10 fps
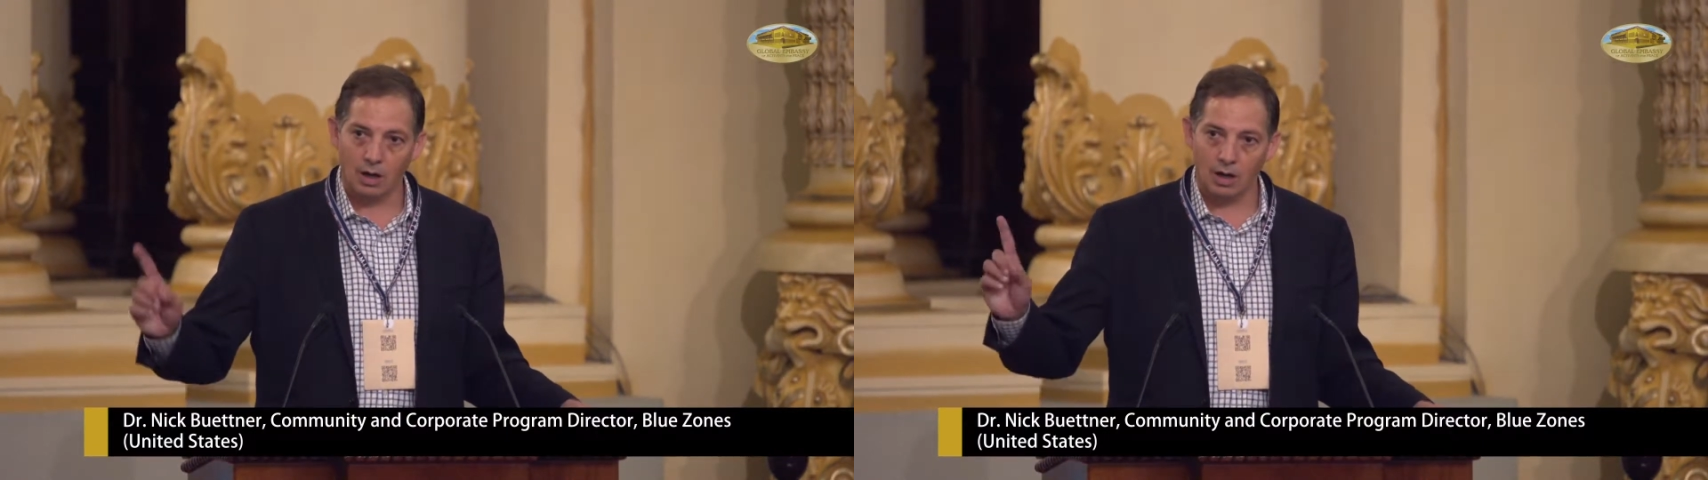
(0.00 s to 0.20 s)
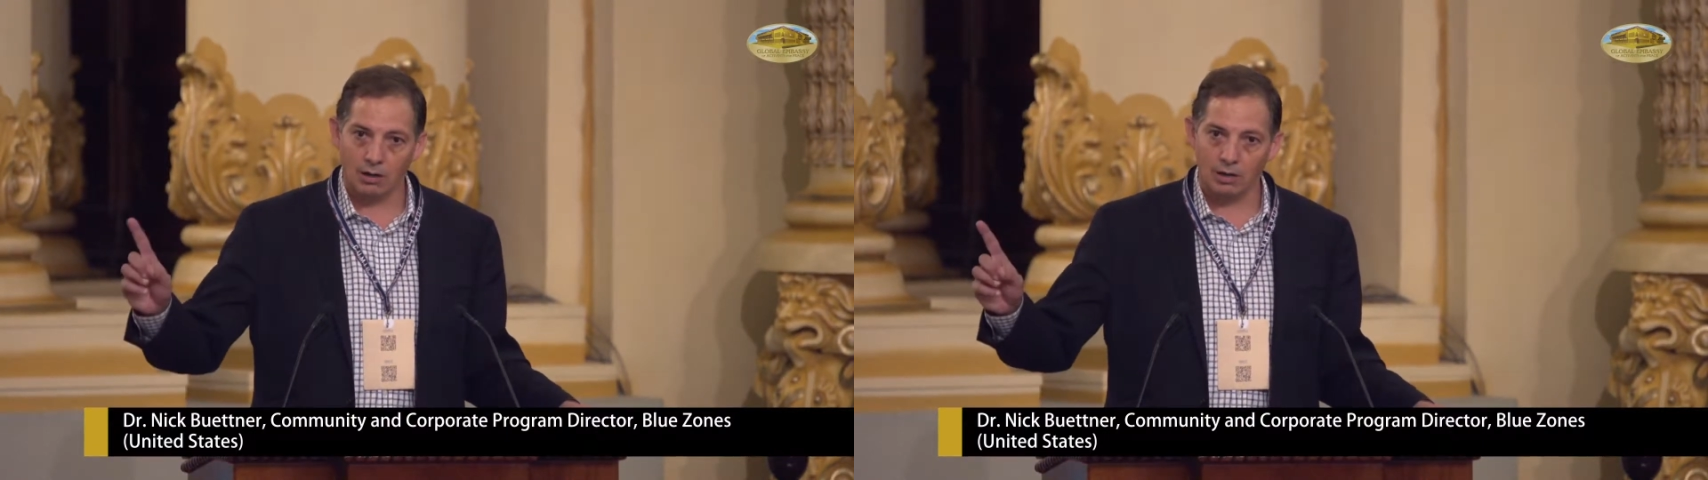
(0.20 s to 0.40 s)

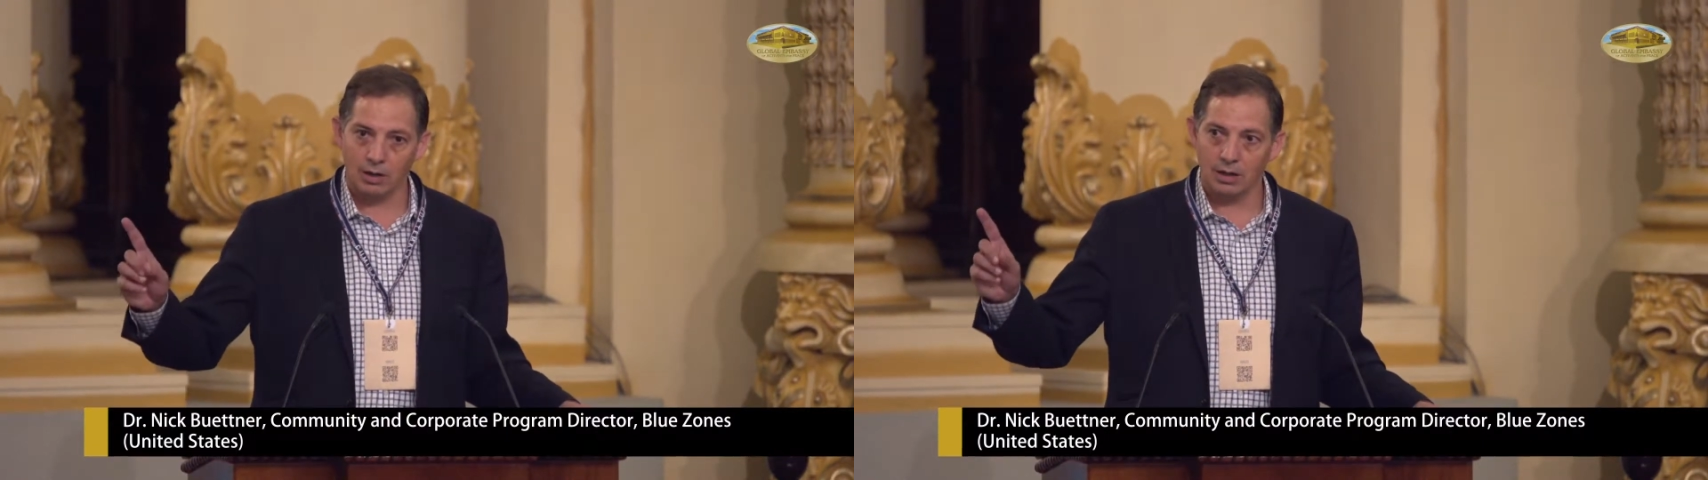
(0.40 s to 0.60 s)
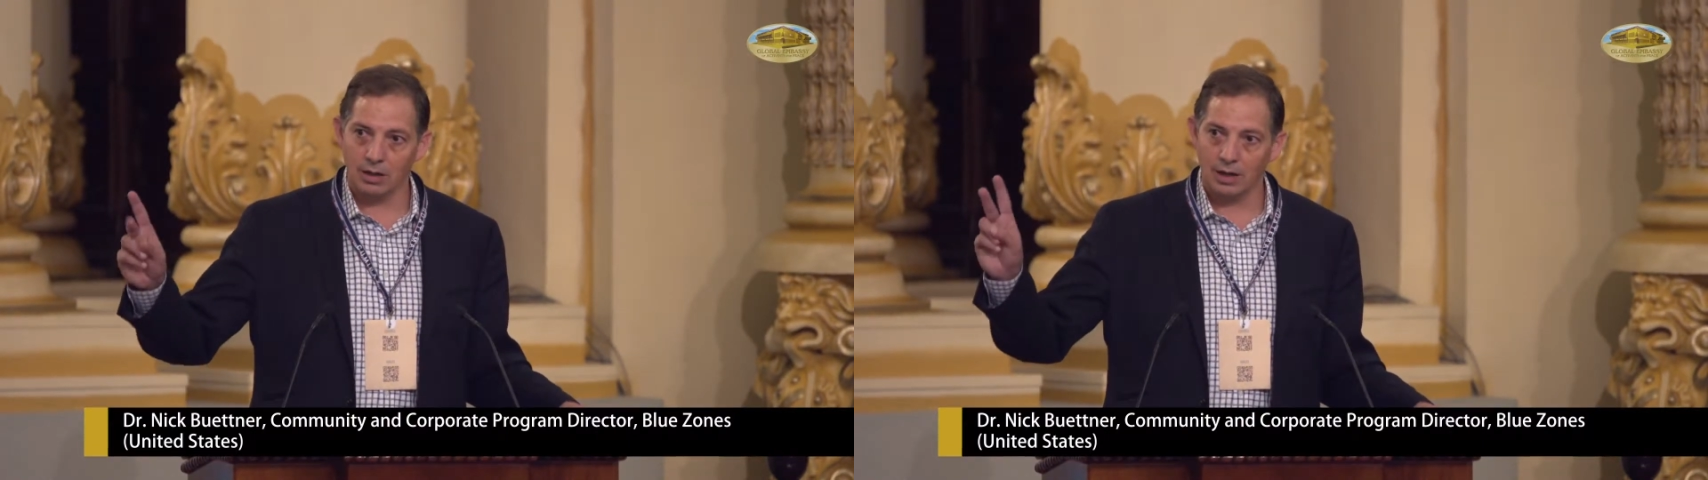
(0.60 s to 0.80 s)

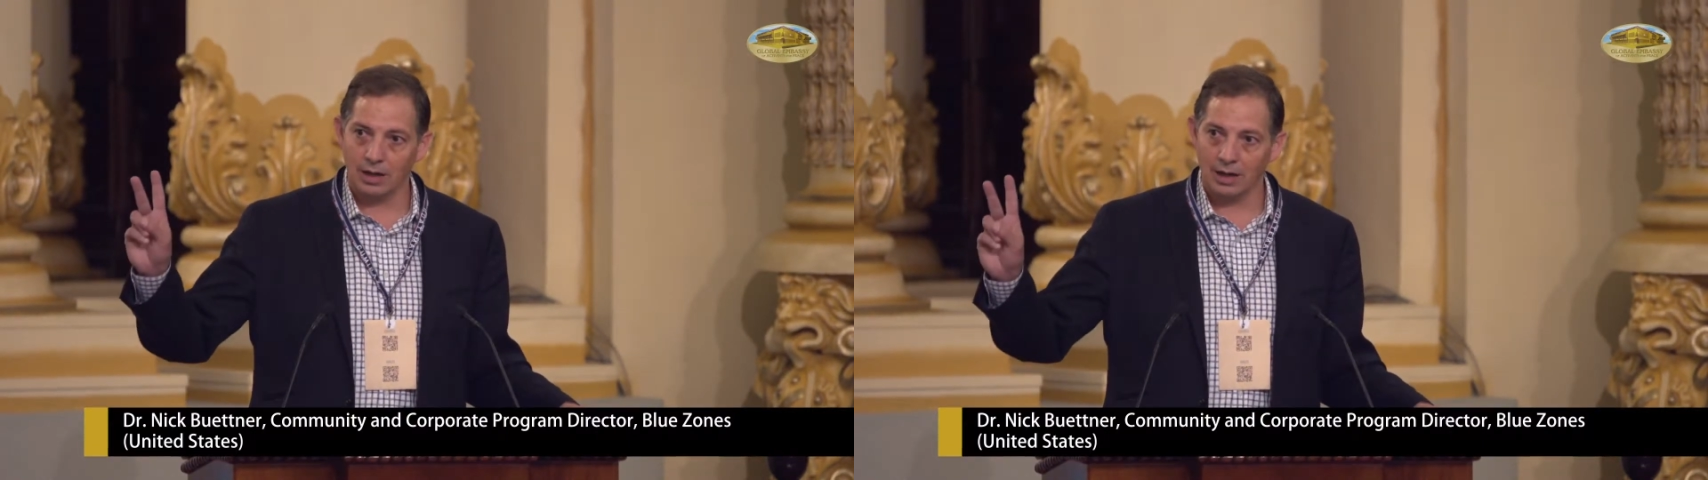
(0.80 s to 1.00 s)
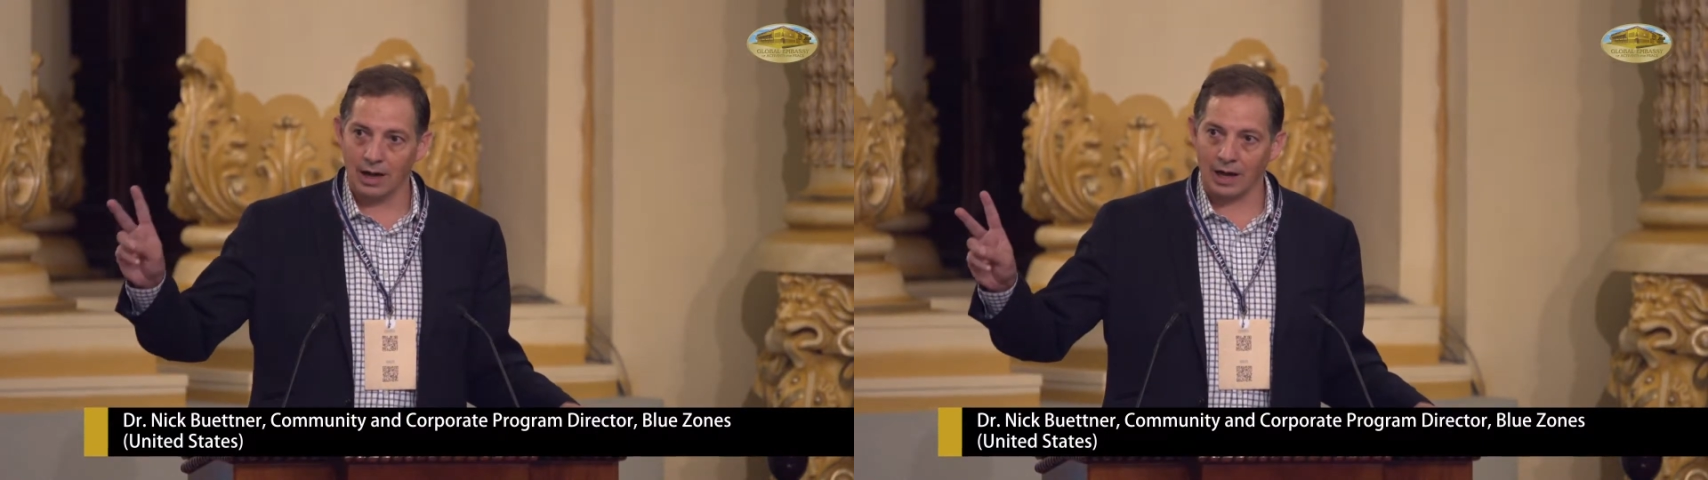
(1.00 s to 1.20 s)
hara,
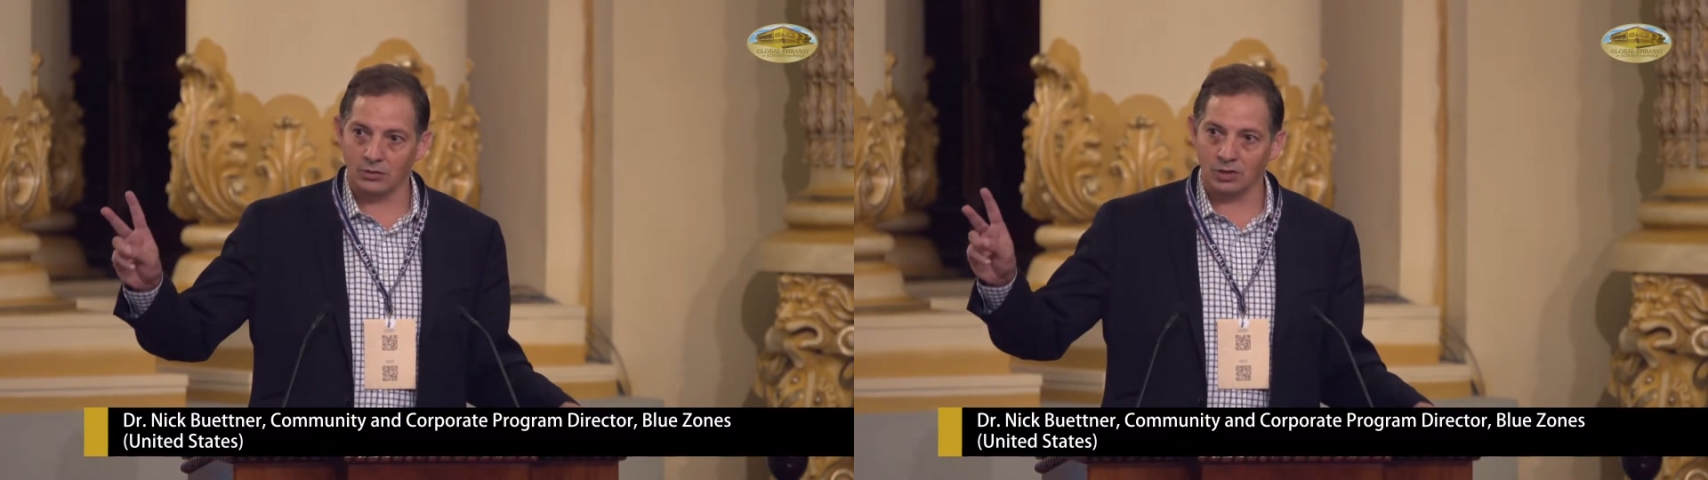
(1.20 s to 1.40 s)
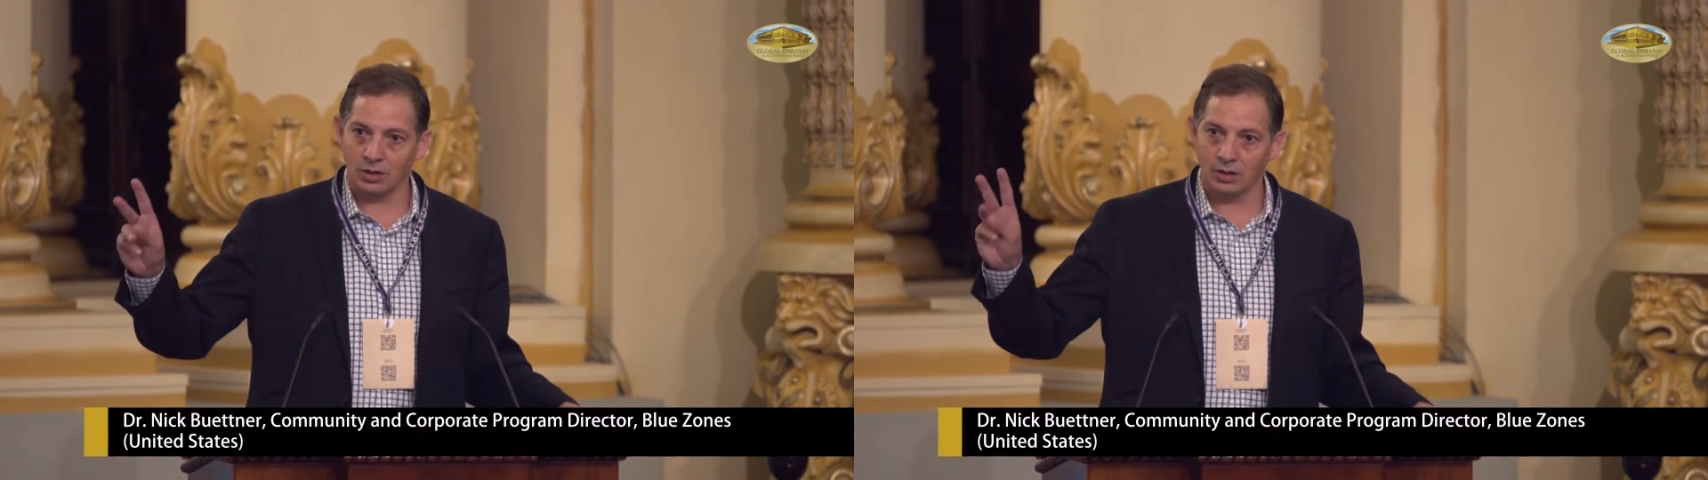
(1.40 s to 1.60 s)

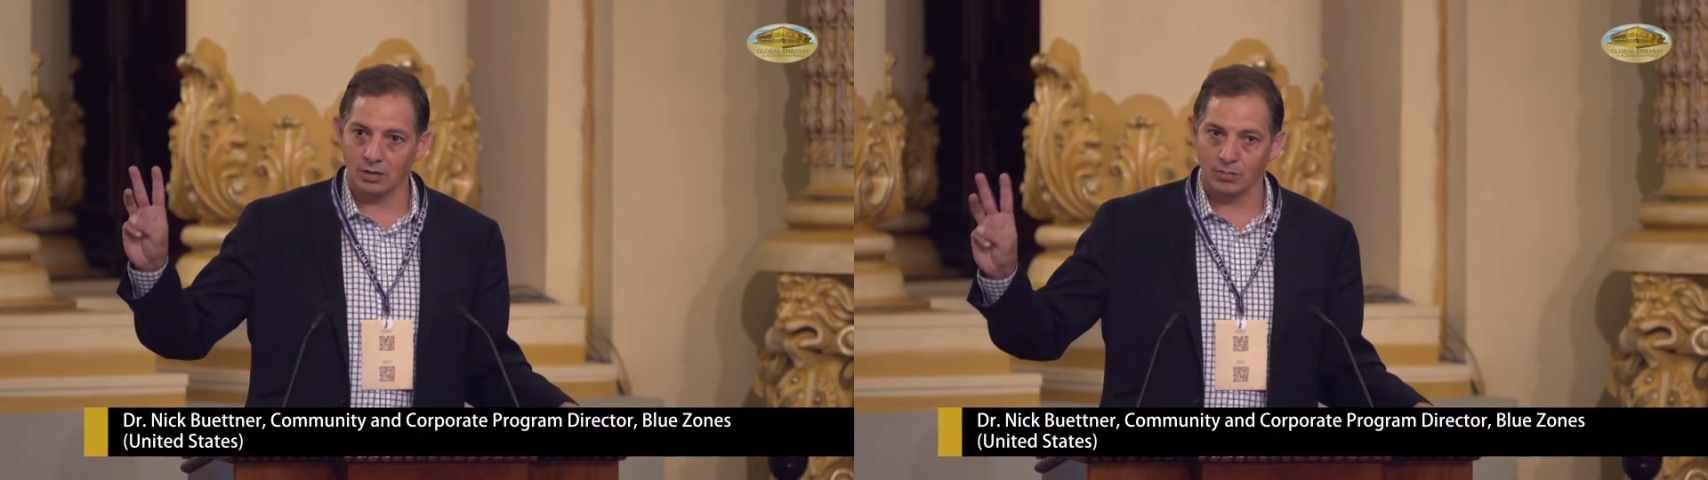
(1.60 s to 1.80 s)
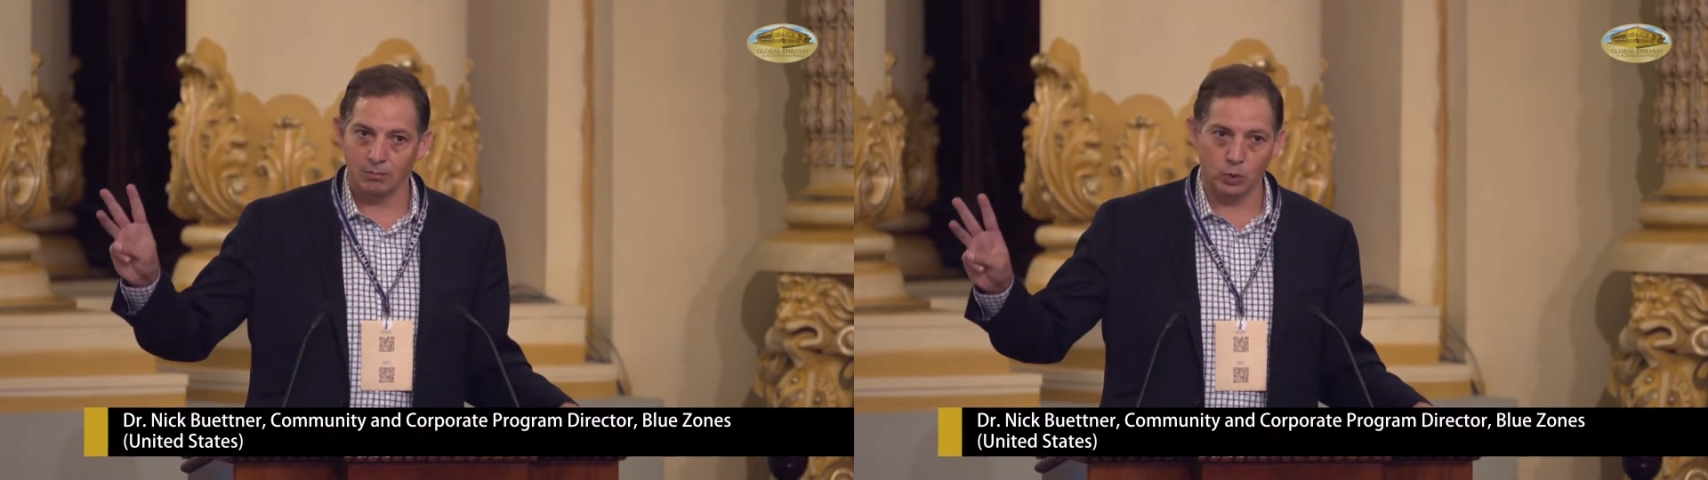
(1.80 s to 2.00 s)
hachi,
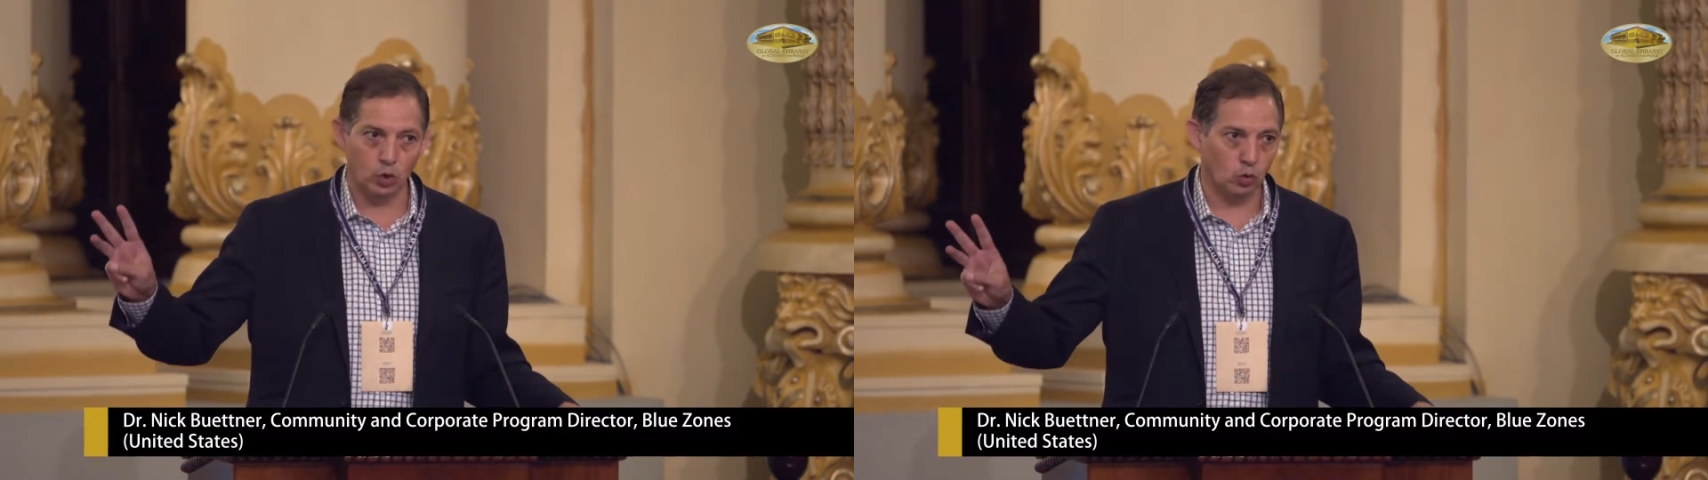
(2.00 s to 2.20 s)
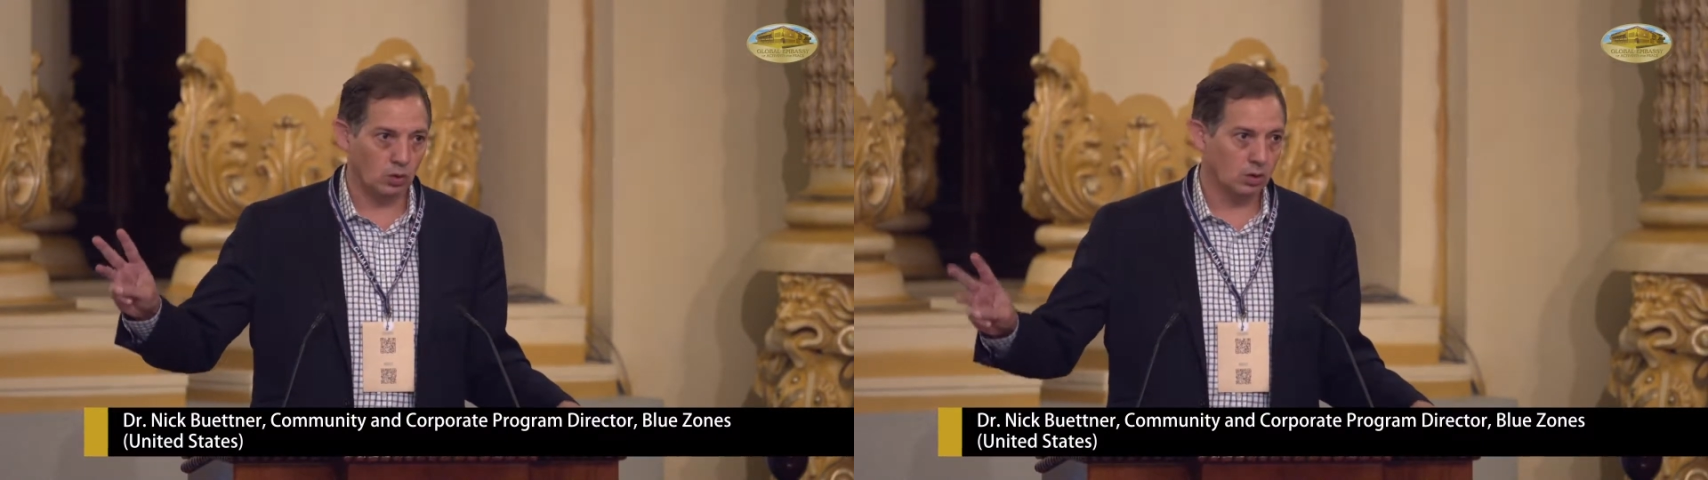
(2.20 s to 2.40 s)
bu,